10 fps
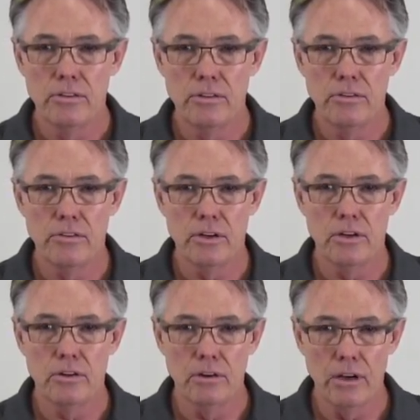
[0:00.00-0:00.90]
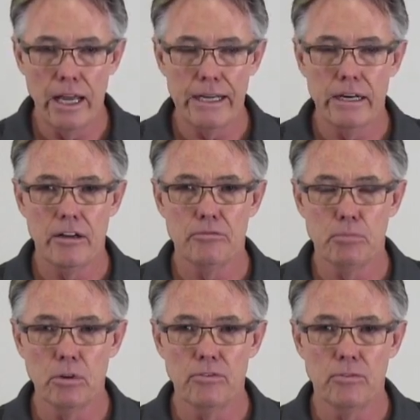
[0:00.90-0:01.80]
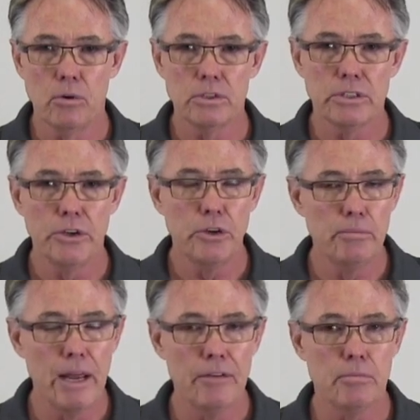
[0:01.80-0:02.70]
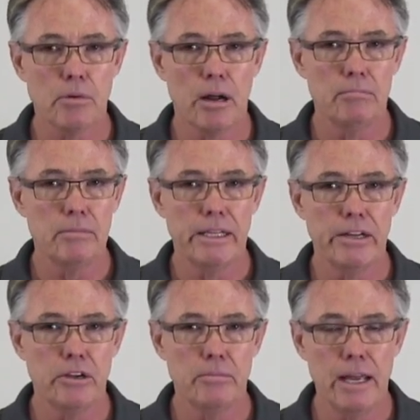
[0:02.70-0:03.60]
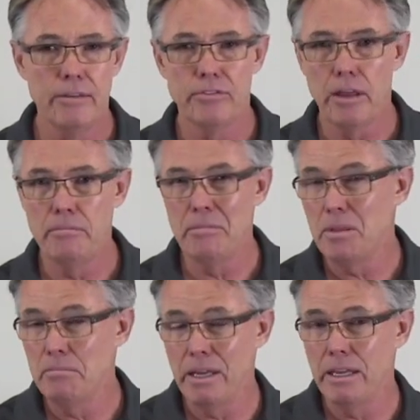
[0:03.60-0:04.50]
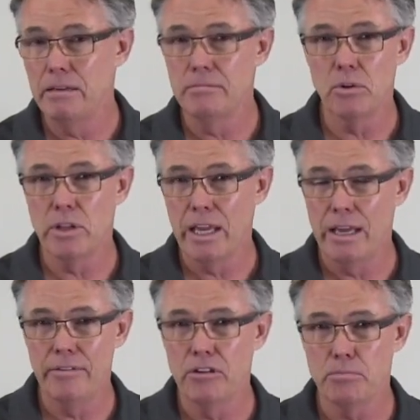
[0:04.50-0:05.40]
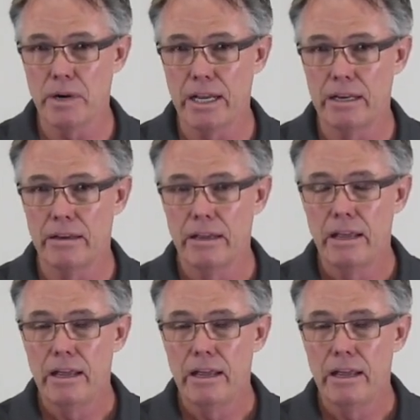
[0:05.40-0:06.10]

the light enough pull force, you may have a problem that you may have, say, the medium or the heavy spring in.